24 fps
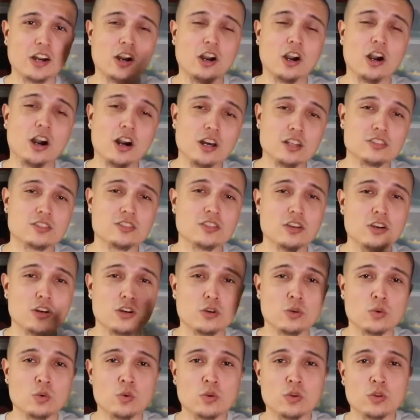
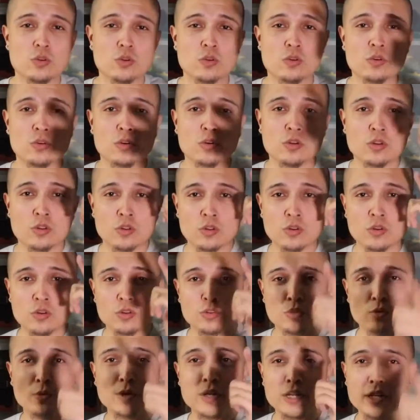Also,
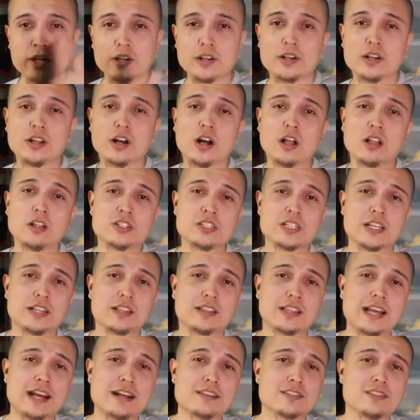$300 at
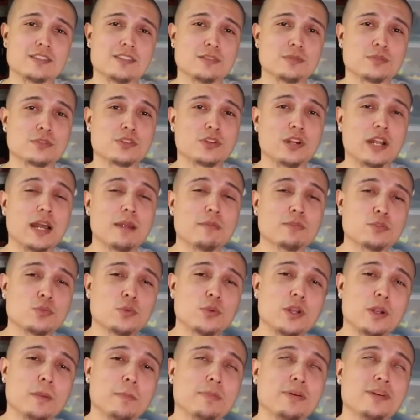1,000 subscribers. We
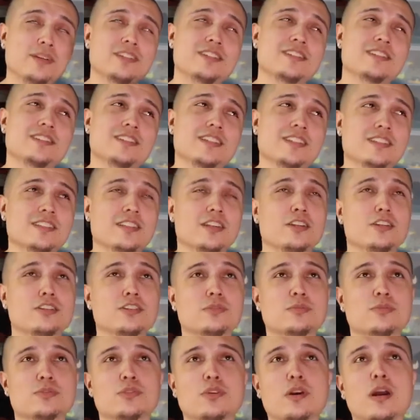are pushing 600
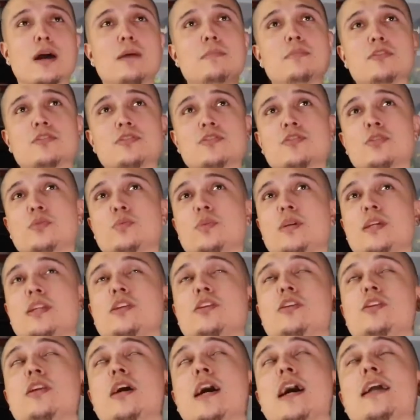subscribers, so
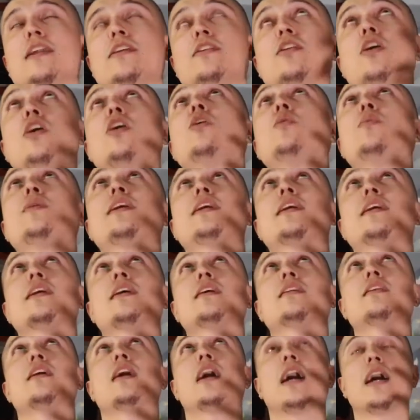I know we can
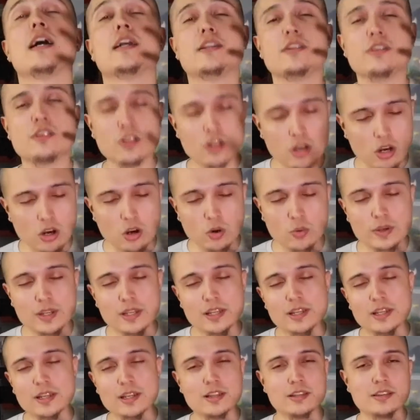get there. I know we
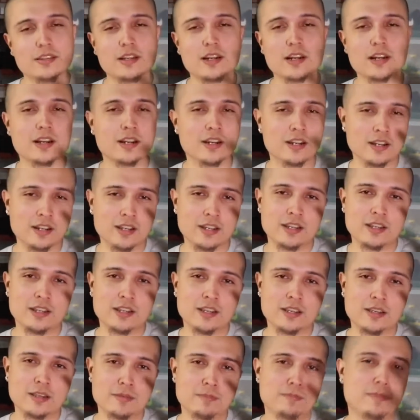can get there
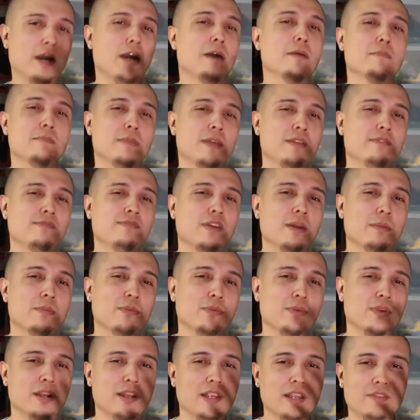about
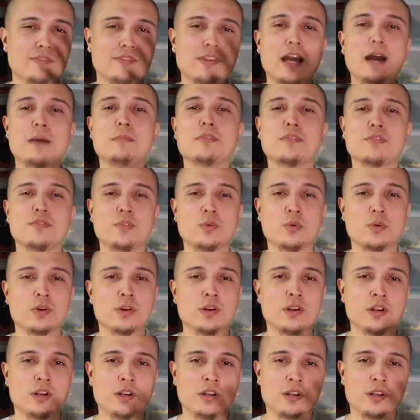mid-February, if not before.